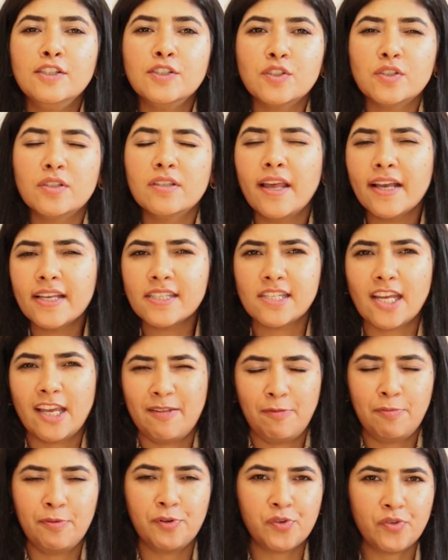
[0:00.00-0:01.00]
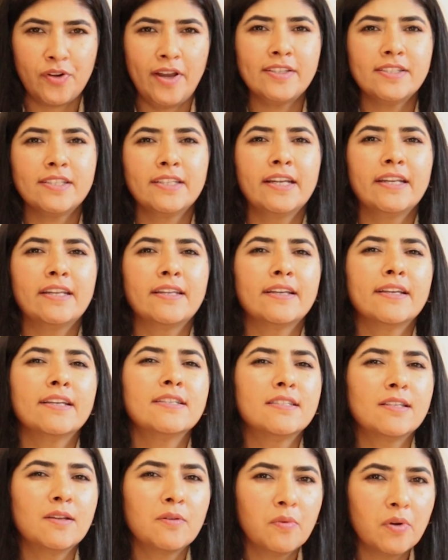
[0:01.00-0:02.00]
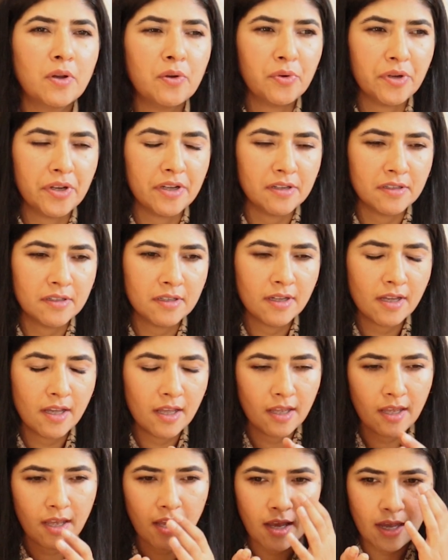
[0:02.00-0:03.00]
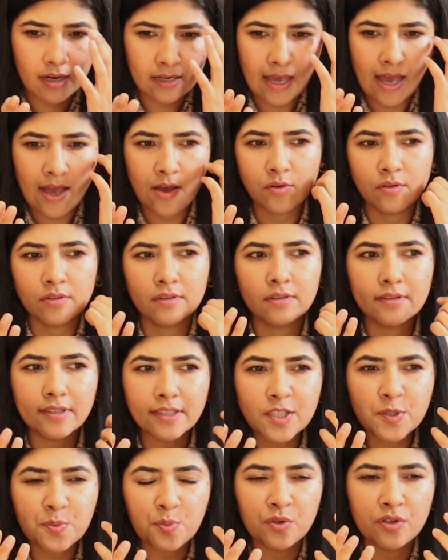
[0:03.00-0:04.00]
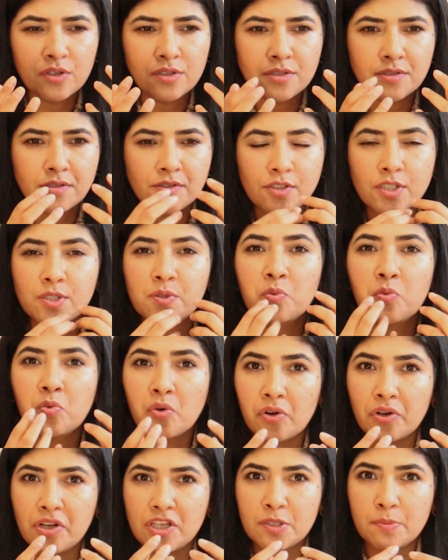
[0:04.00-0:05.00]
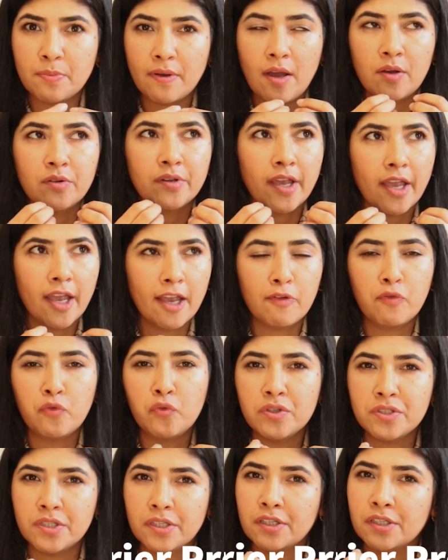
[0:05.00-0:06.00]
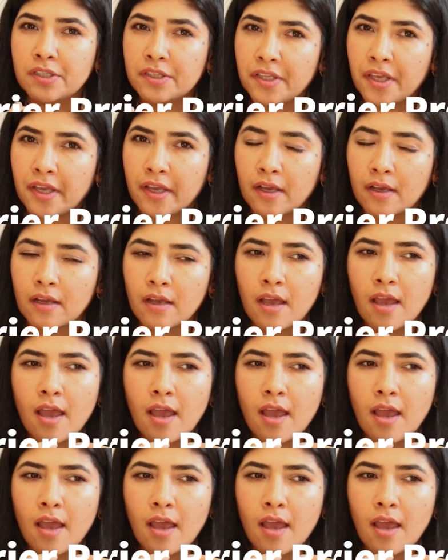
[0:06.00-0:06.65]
So the next type of procrastinator is the worrier. Now, this person just worries about every single thing.